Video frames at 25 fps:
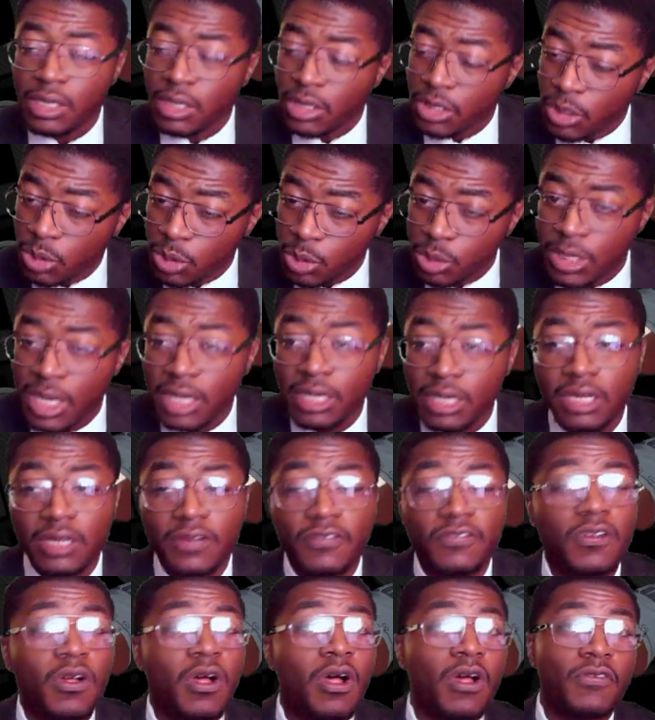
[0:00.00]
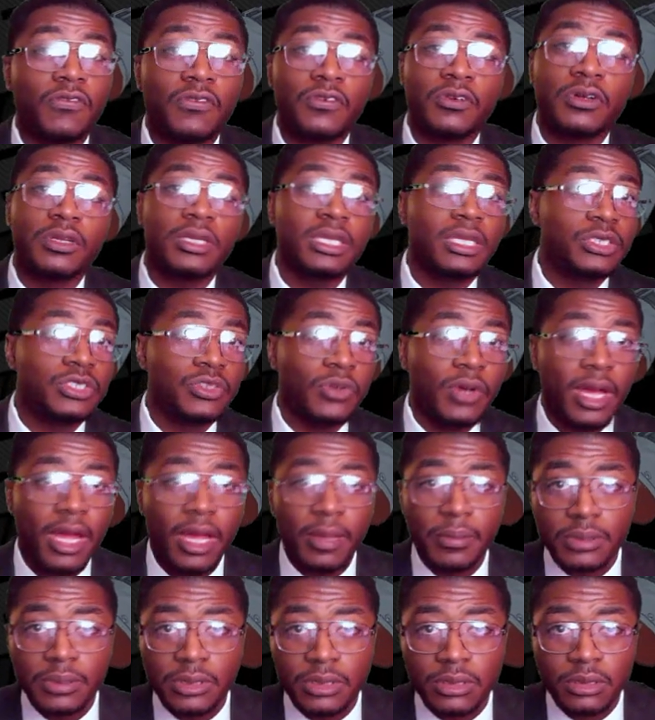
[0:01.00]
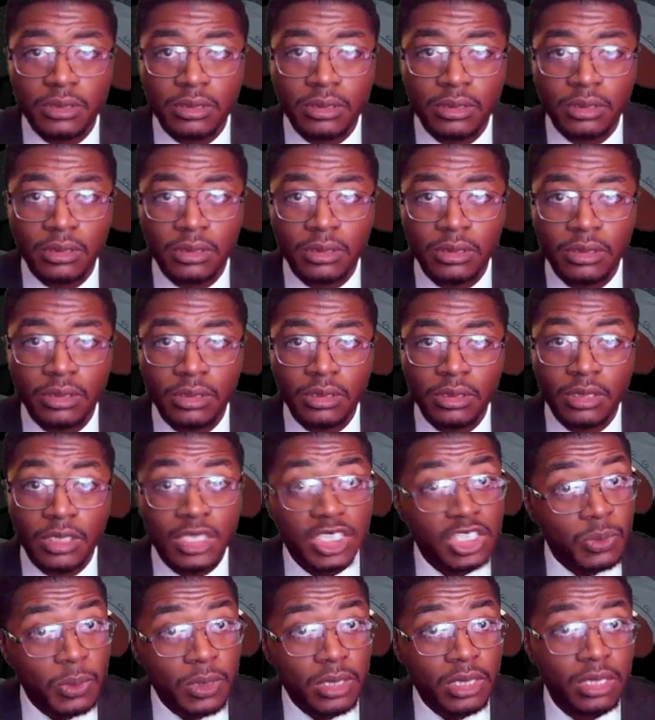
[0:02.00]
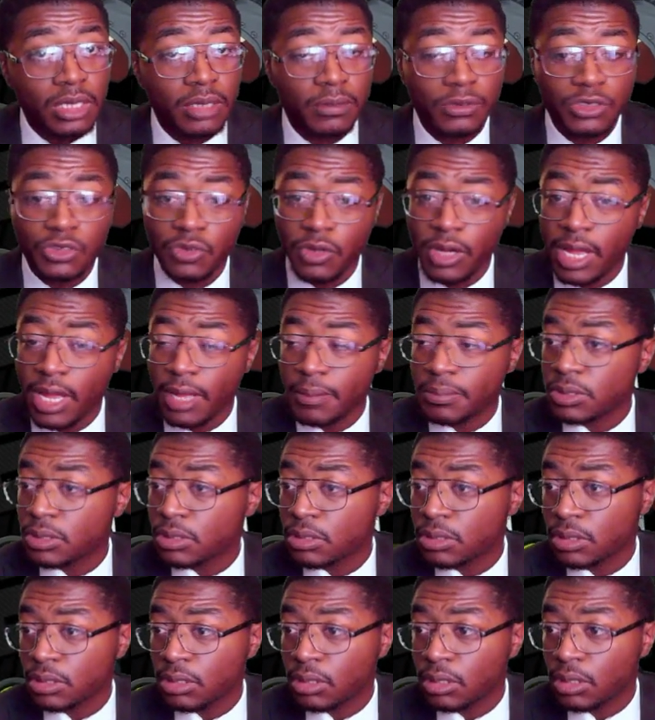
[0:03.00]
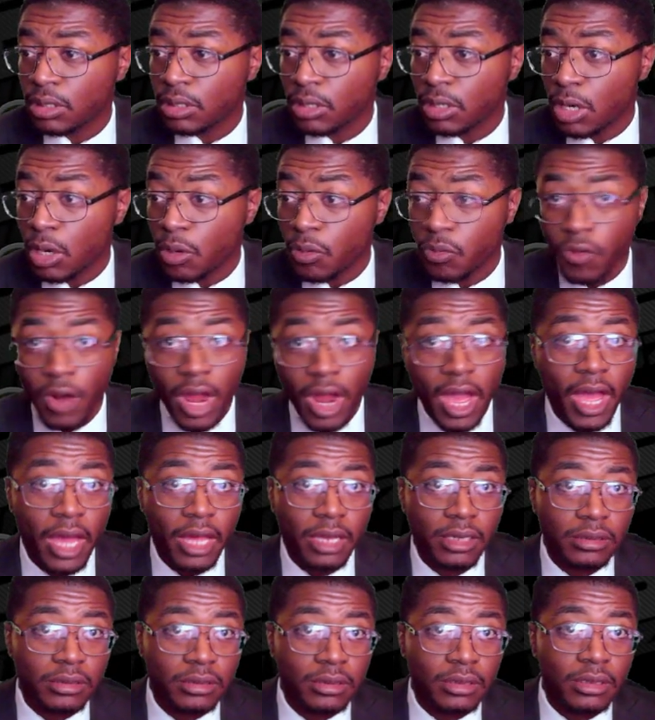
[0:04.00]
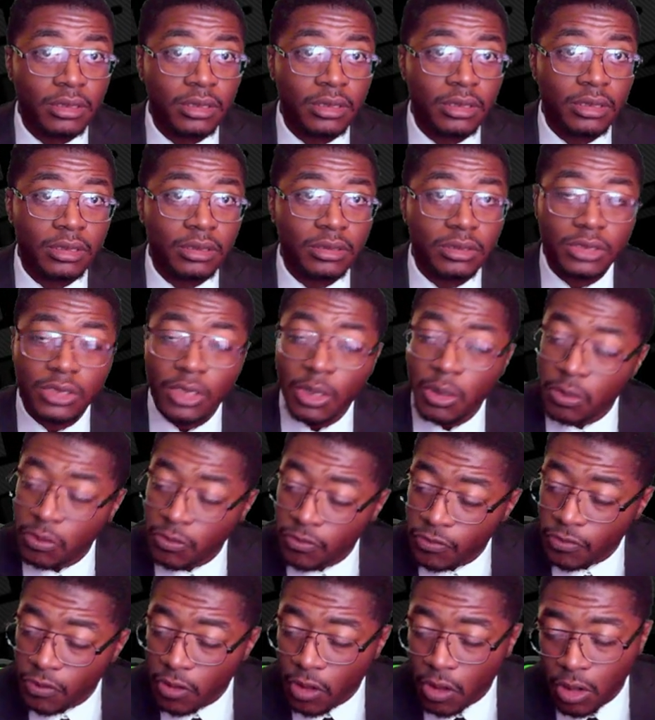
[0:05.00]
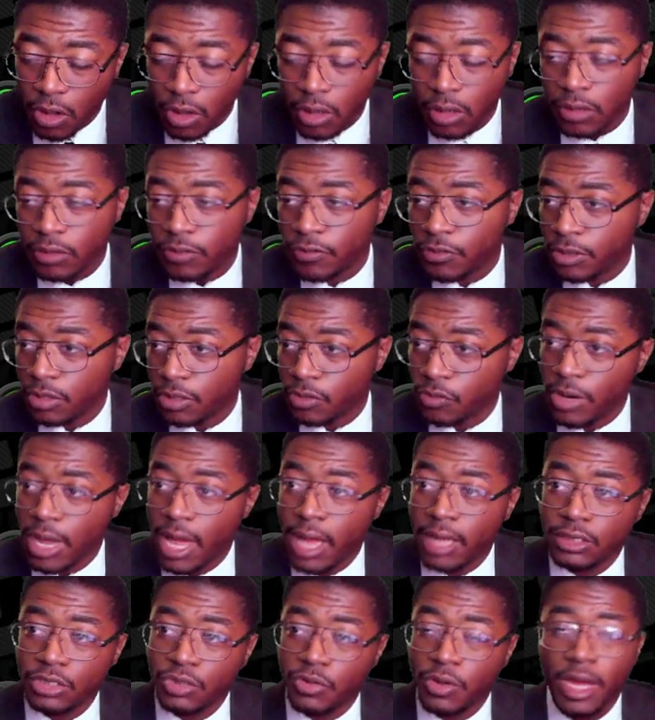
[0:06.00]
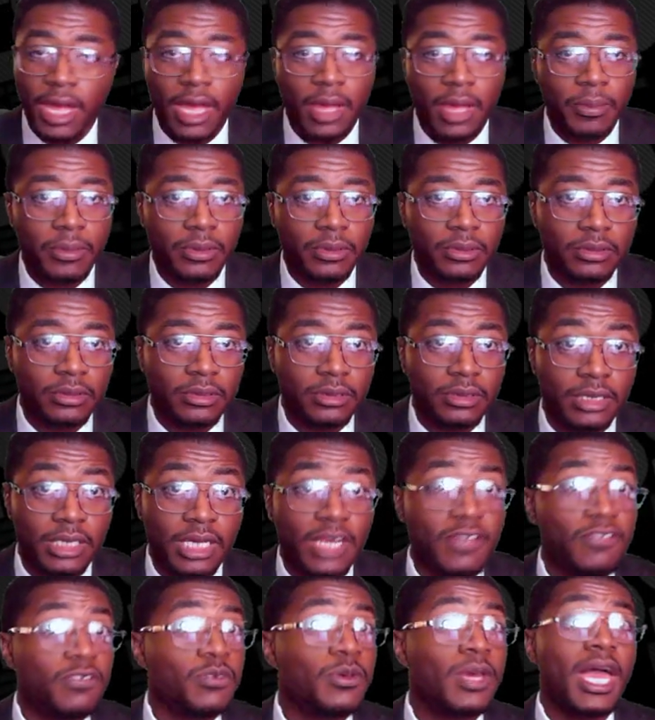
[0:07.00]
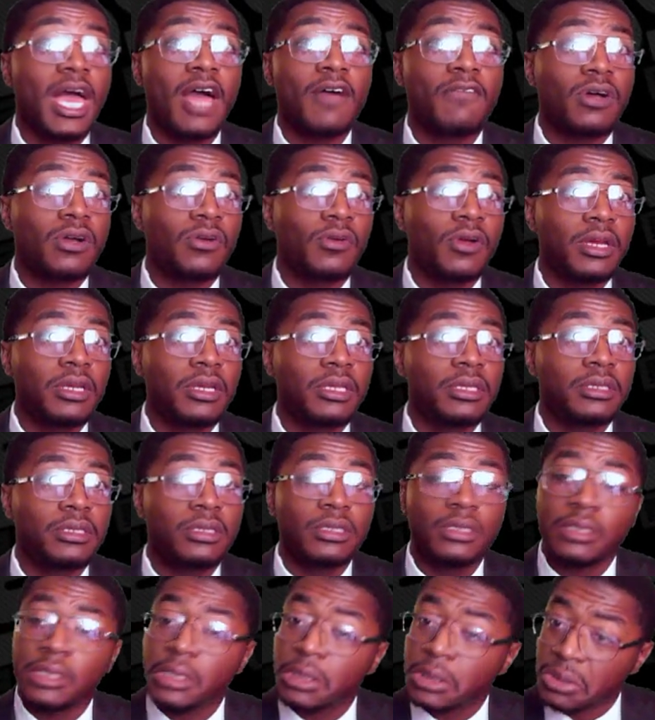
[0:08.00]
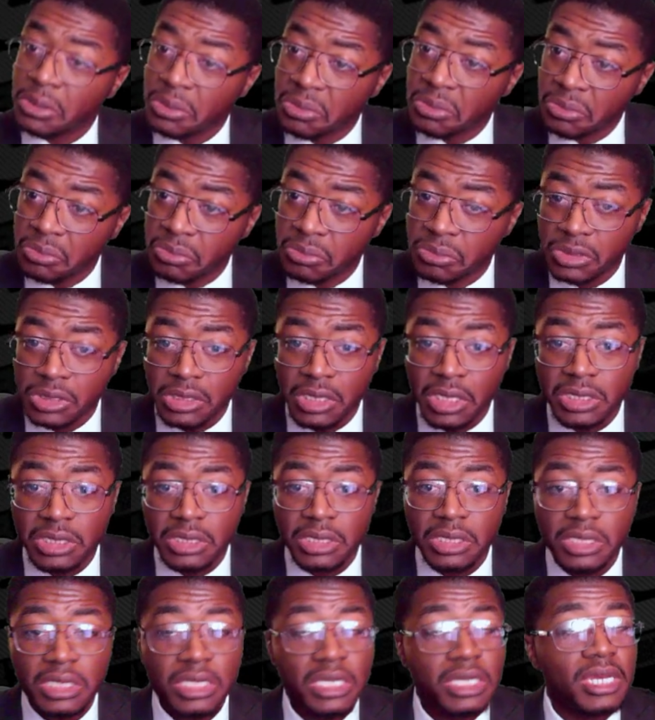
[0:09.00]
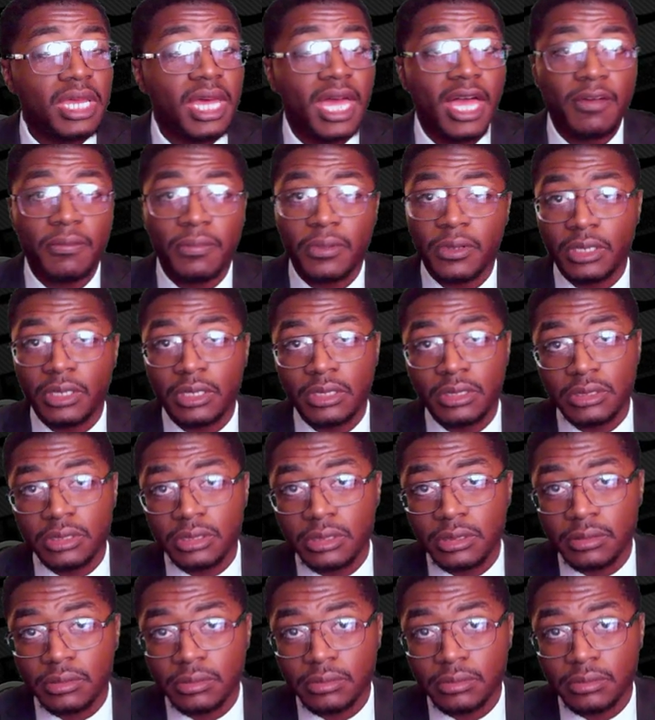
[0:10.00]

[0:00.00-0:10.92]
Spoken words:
You do not need to fall for any traps. Speaking of traps, Rat, don't fall for the Rat trap. And if you have already, she doesn't need to have Burnice.